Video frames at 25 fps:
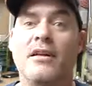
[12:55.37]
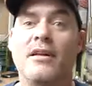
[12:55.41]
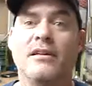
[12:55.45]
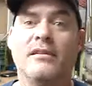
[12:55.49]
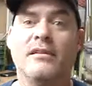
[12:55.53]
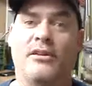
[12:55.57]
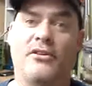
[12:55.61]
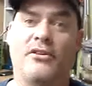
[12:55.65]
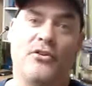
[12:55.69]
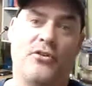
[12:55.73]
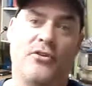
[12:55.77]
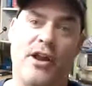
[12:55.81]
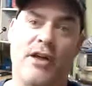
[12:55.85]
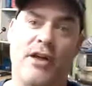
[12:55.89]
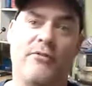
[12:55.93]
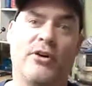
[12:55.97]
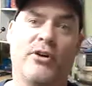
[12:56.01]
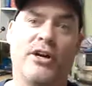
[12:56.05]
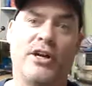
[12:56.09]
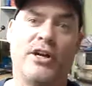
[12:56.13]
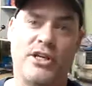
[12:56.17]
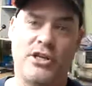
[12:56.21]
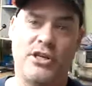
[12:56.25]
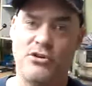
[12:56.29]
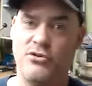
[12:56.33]
that they're never
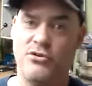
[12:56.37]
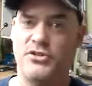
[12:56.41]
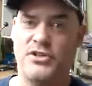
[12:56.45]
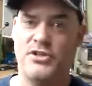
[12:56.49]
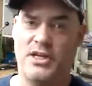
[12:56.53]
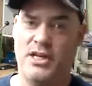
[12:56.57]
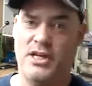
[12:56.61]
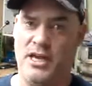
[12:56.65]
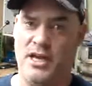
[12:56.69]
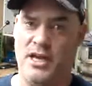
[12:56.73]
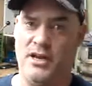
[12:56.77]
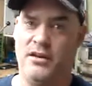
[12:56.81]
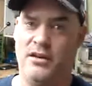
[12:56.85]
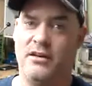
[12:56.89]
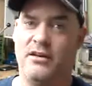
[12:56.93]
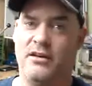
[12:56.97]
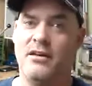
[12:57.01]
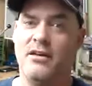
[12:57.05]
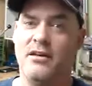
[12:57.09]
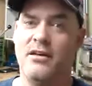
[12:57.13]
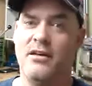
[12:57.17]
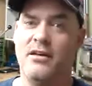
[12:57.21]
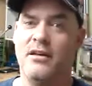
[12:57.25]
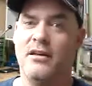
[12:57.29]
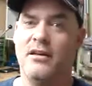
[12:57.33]
going to use again,
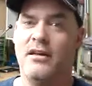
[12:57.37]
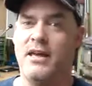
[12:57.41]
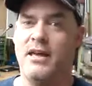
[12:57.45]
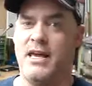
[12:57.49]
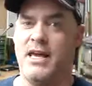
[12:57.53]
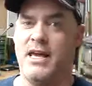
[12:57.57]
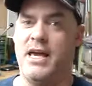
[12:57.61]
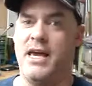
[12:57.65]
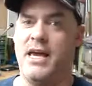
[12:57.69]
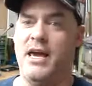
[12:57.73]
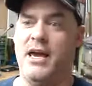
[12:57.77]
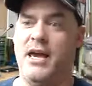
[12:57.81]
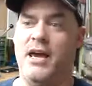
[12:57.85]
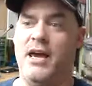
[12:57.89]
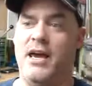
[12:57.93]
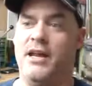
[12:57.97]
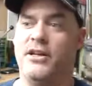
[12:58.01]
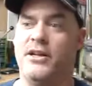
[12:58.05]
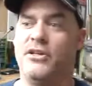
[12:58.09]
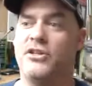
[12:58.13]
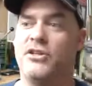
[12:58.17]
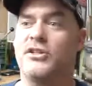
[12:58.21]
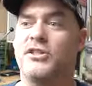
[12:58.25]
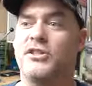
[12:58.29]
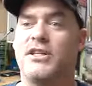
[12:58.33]
and
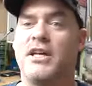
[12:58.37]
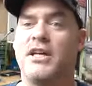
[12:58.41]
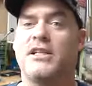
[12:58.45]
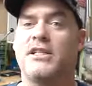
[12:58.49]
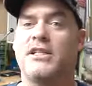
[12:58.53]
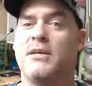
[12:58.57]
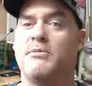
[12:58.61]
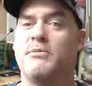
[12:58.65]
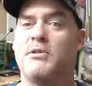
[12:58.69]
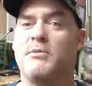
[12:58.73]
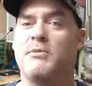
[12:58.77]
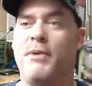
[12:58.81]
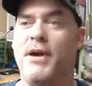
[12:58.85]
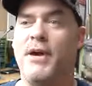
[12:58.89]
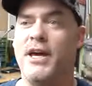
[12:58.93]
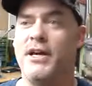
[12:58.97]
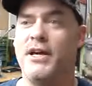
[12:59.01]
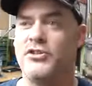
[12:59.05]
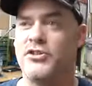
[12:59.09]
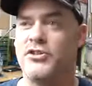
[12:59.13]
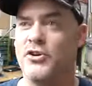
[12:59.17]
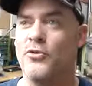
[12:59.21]
it just takes up space.